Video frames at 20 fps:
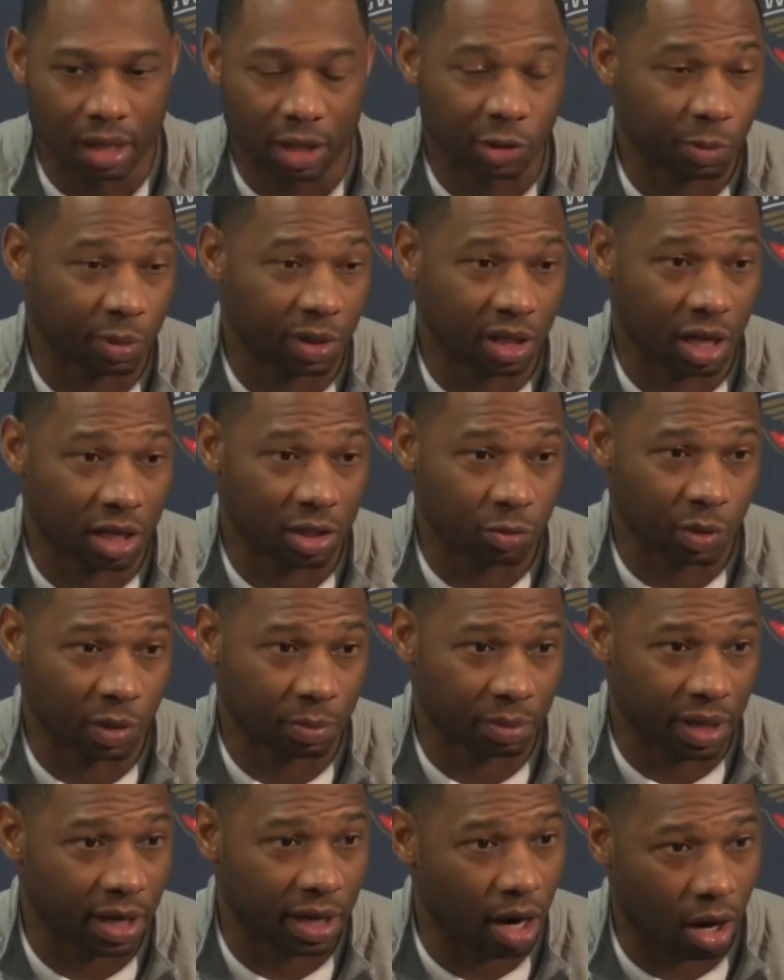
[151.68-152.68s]
It's because
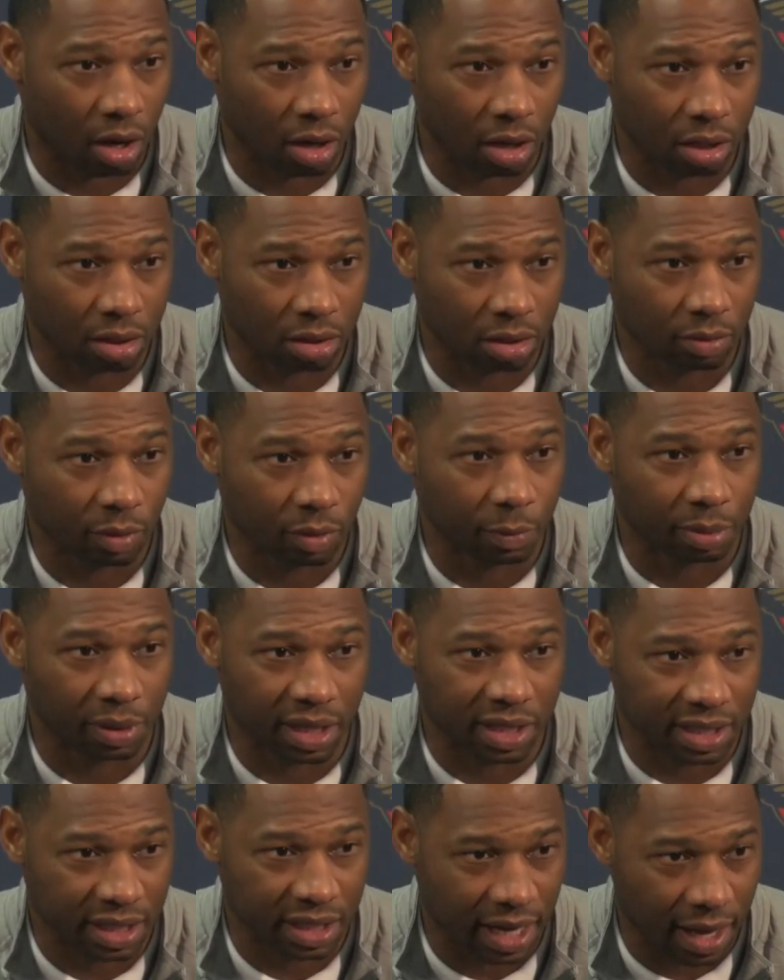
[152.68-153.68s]
we play hard, we
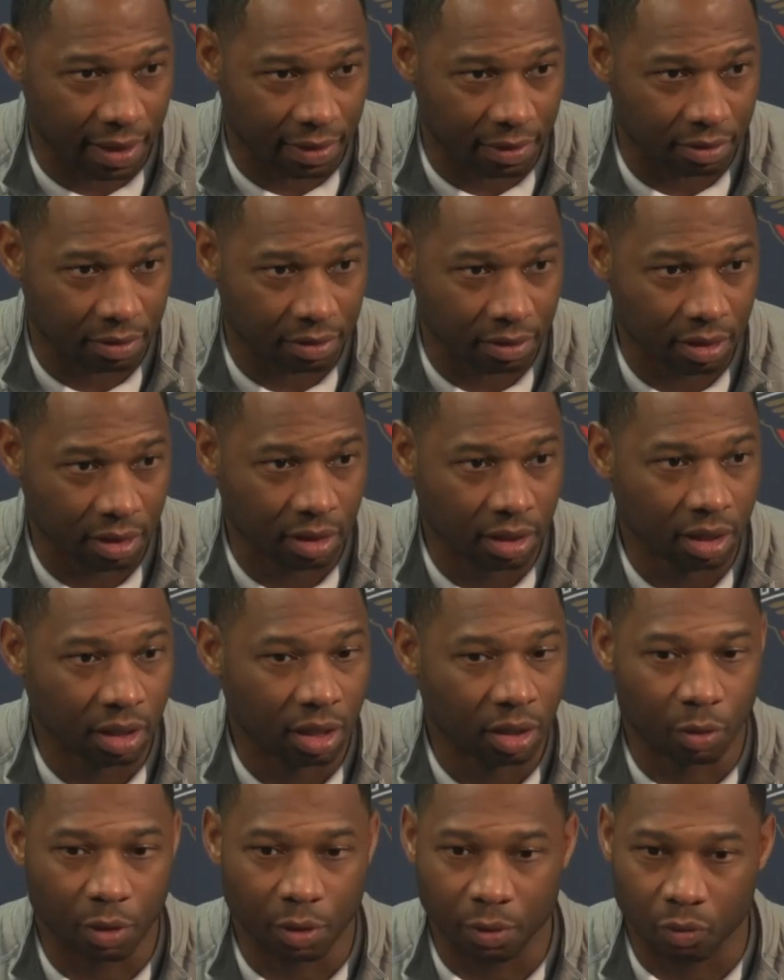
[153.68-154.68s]
play together,
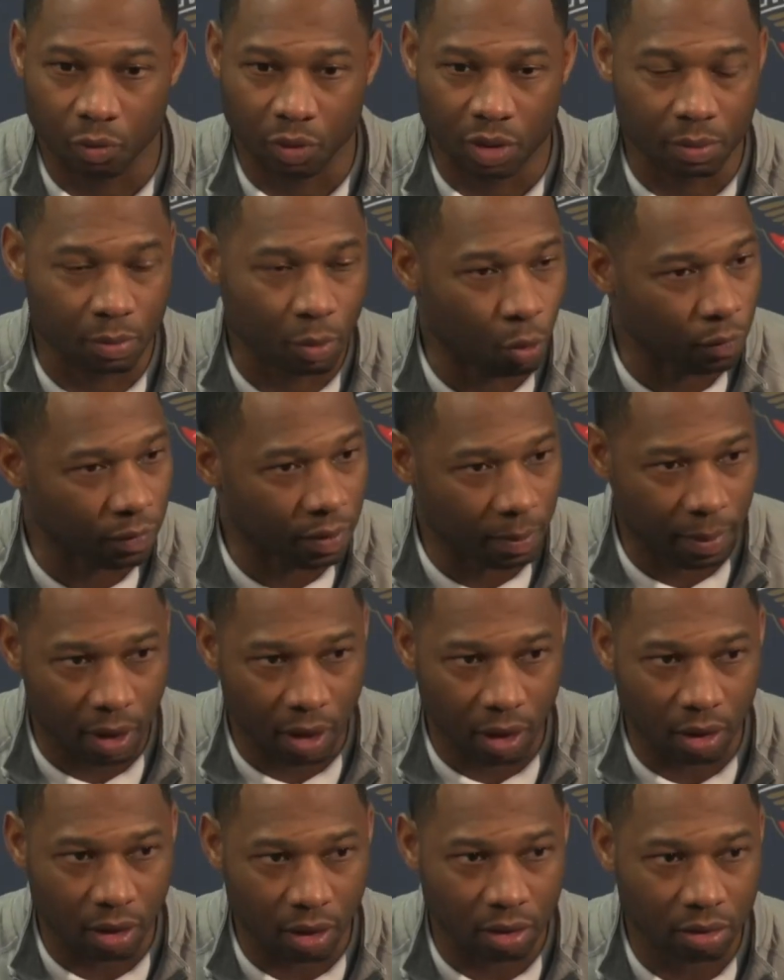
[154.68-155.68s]
we move the
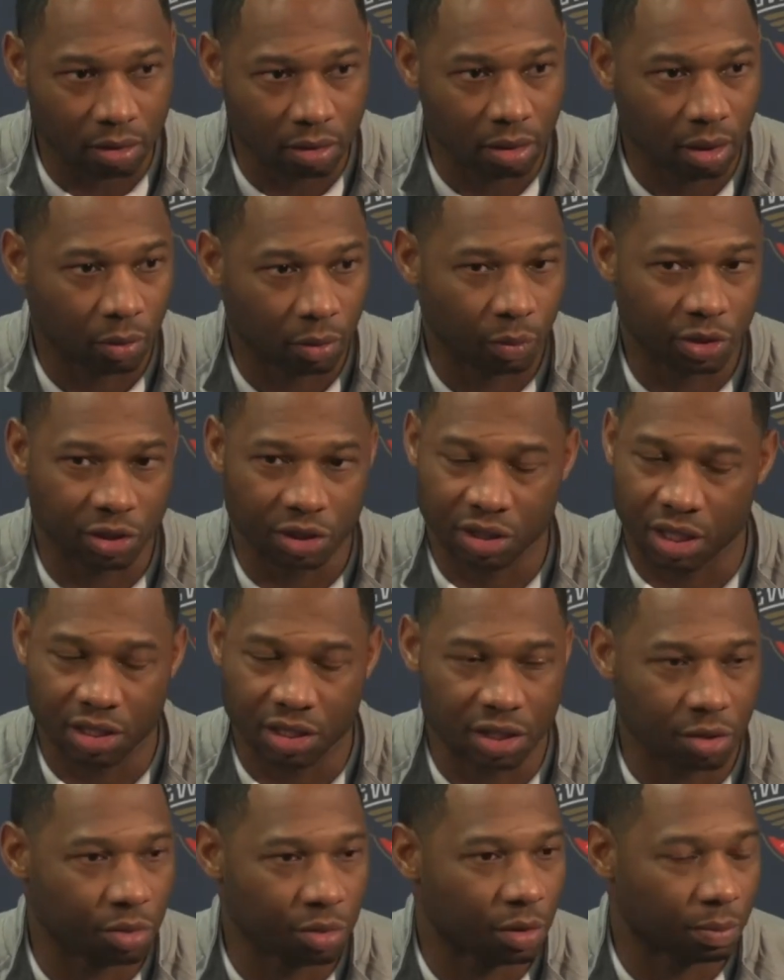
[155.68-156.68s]
ball, we just
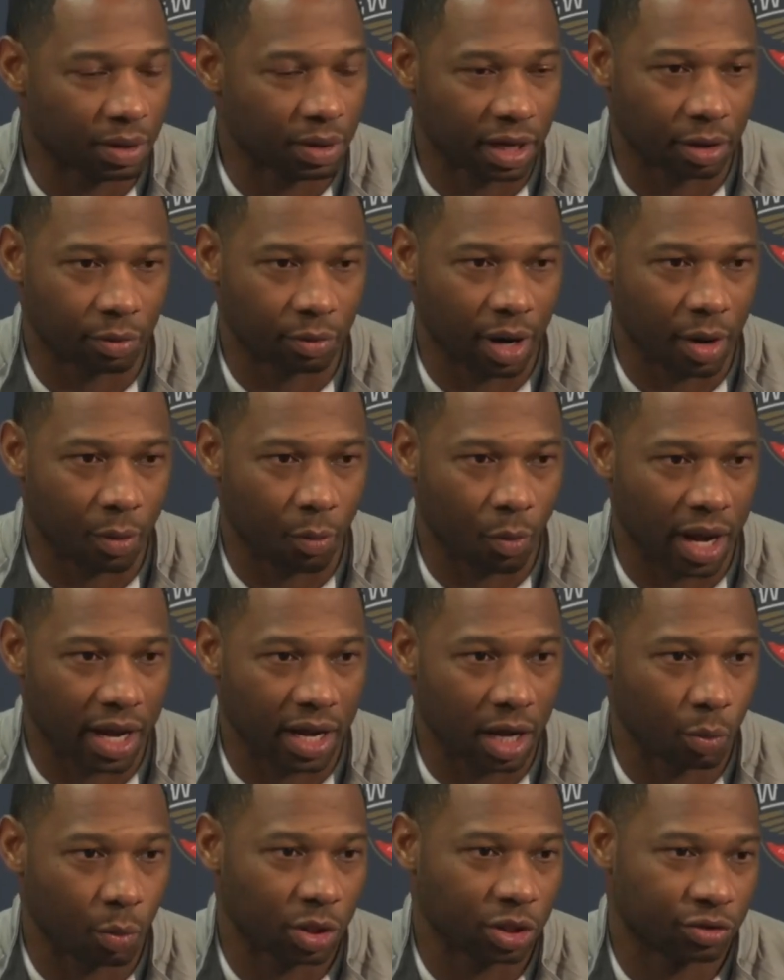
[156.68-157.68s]
continue to play the right
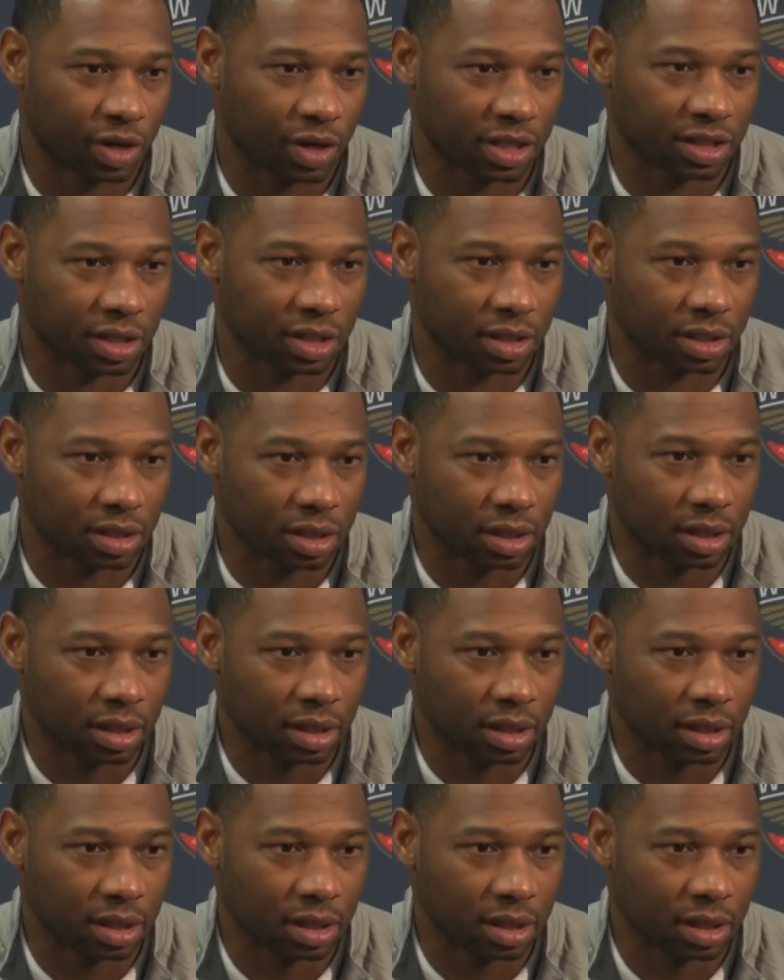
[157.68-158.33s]
way, and we trust it.